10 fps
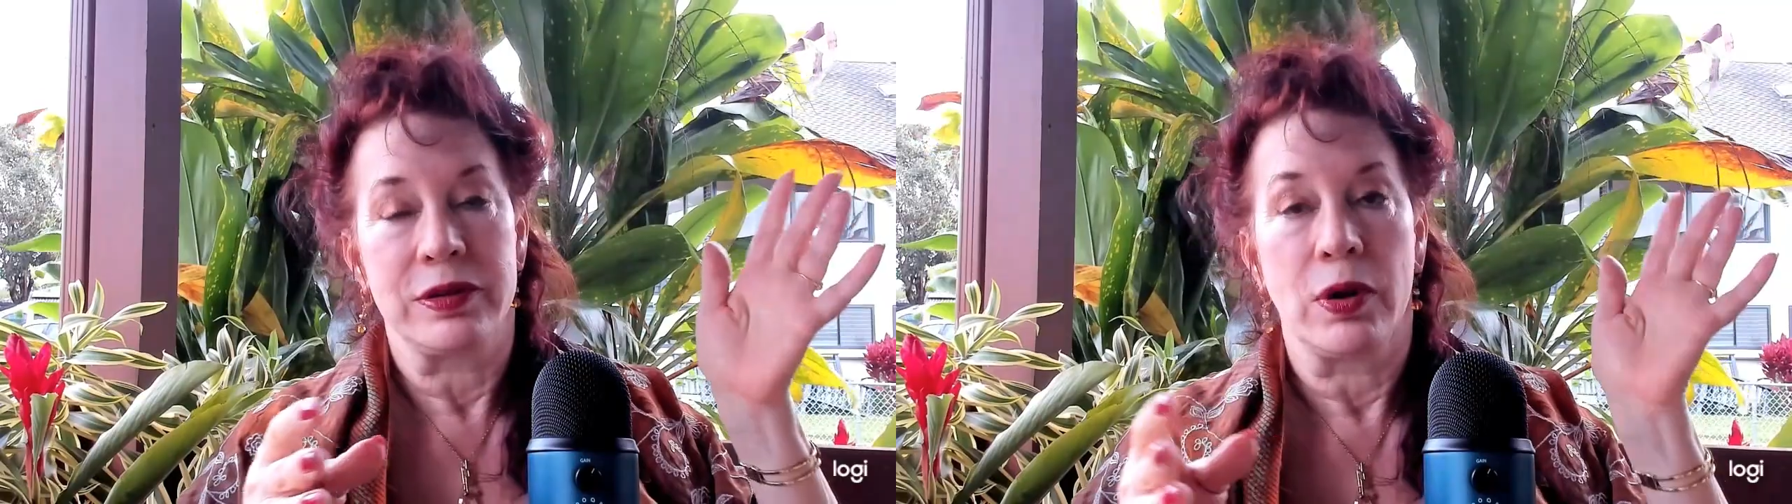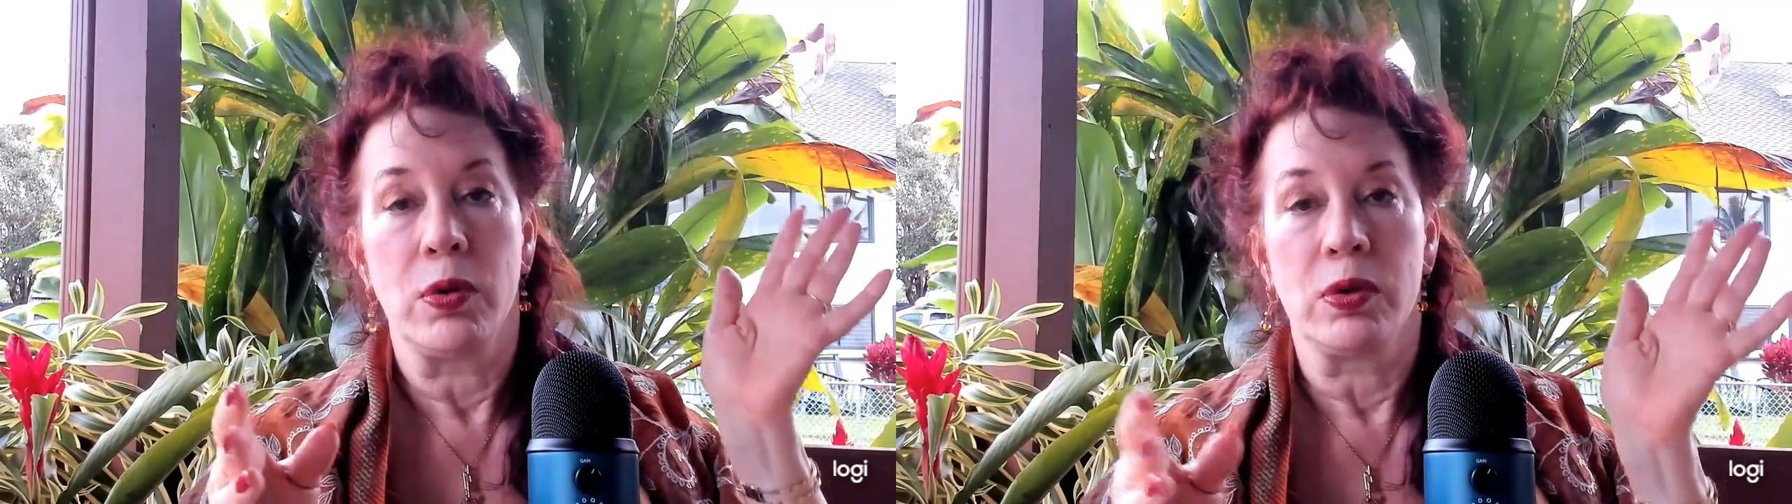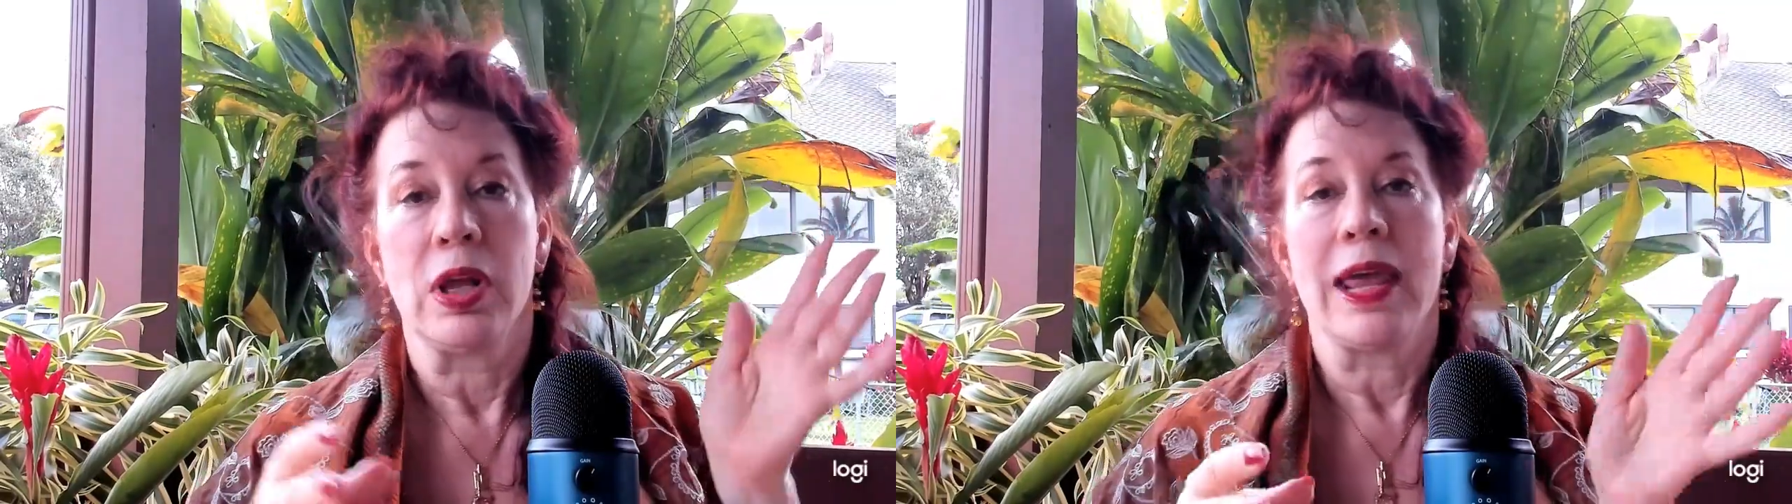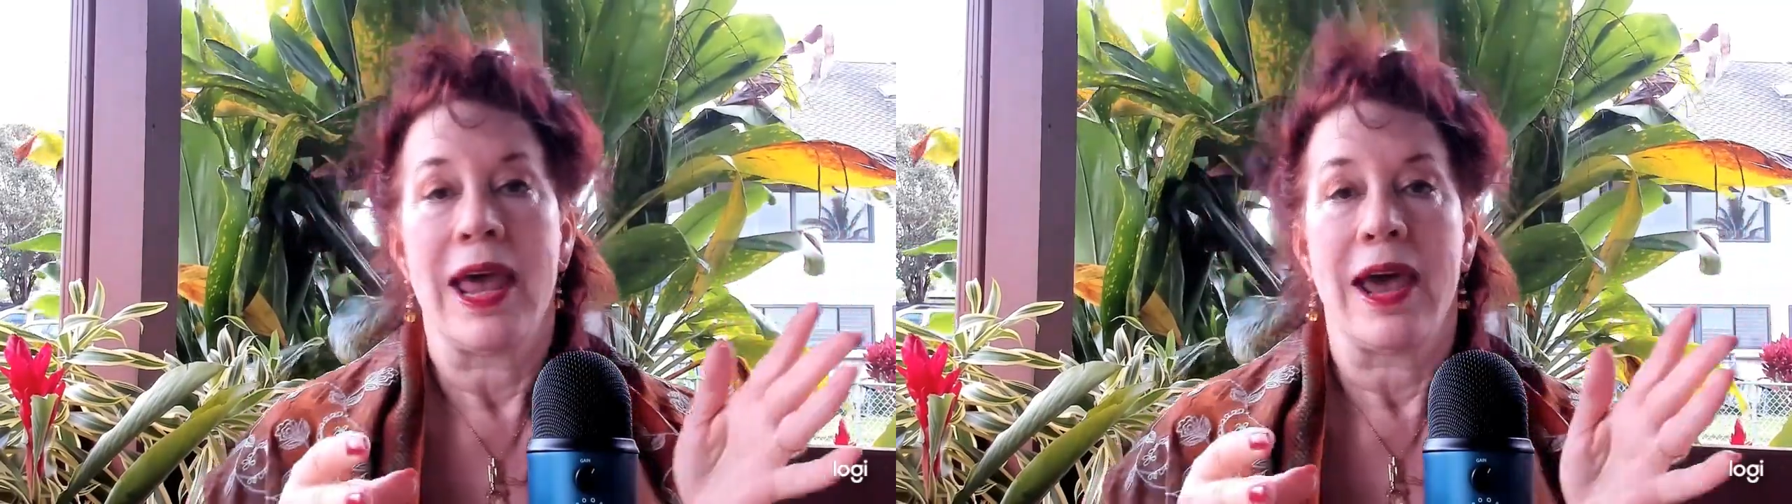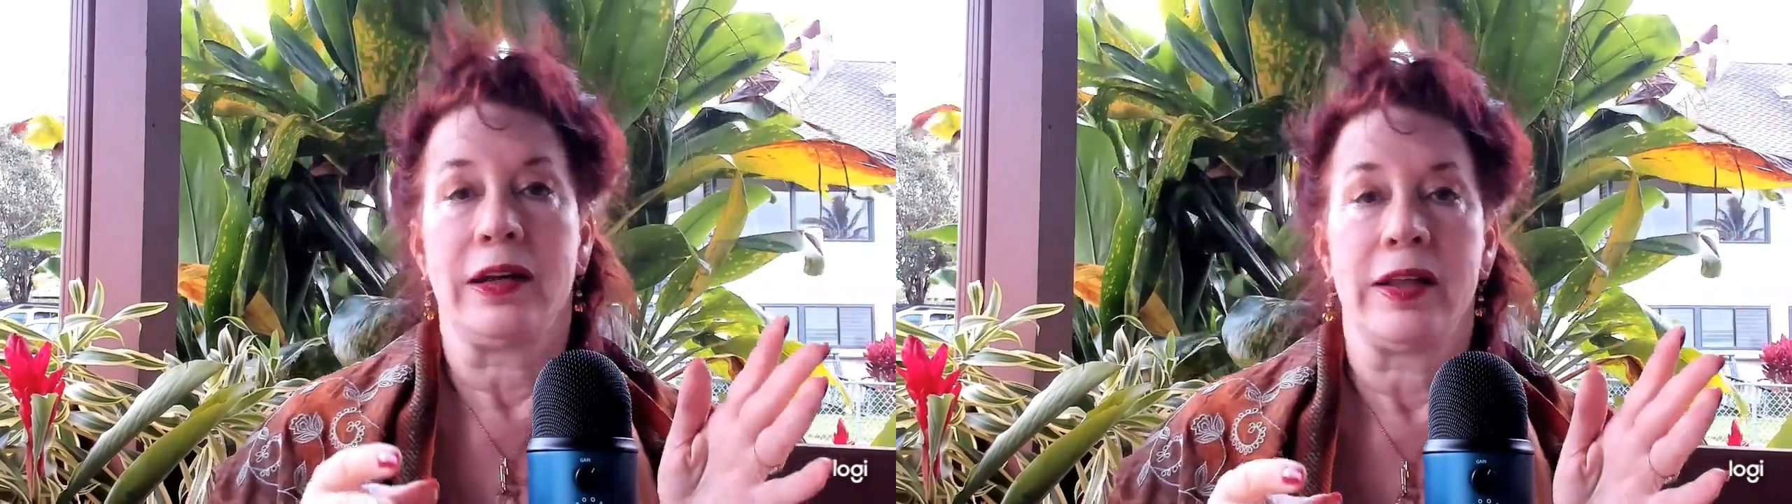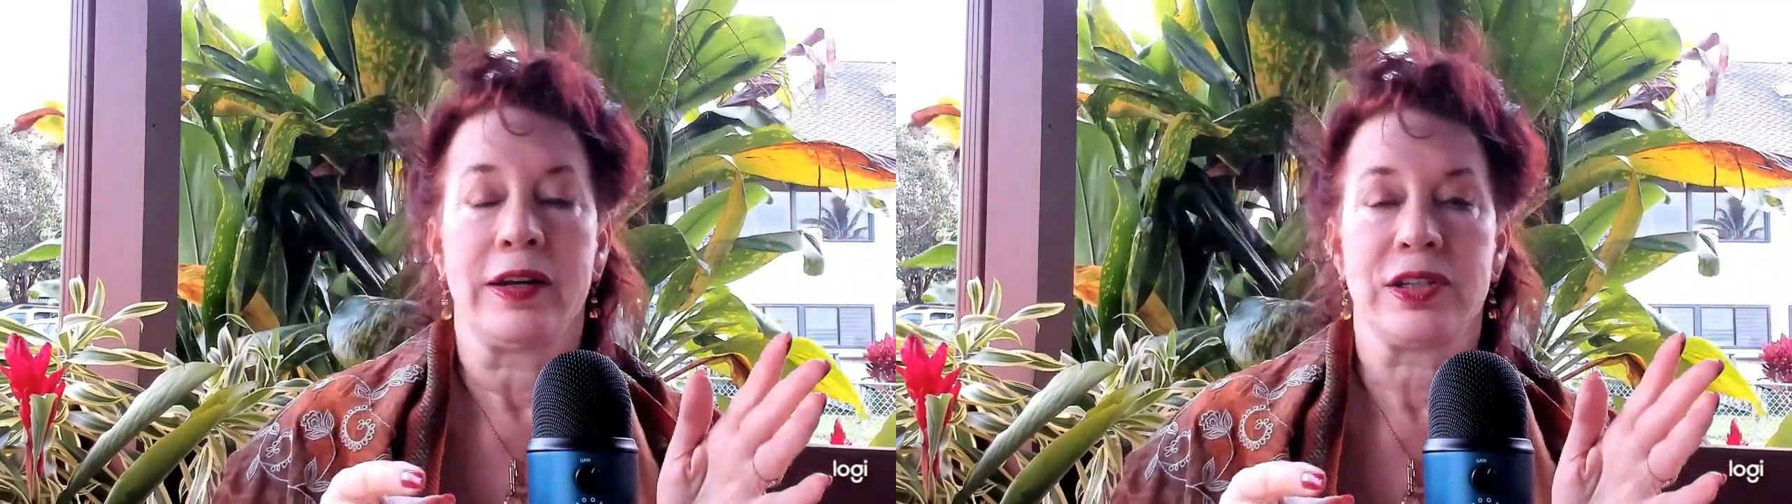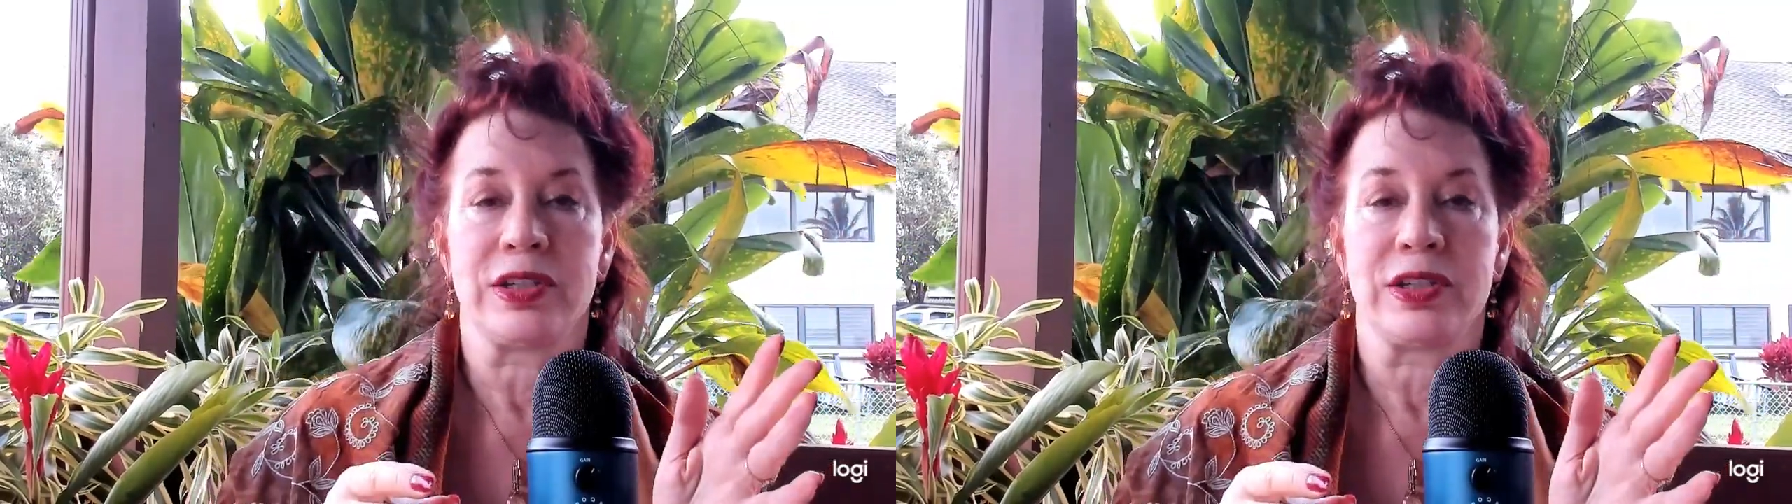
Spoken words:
whole analytic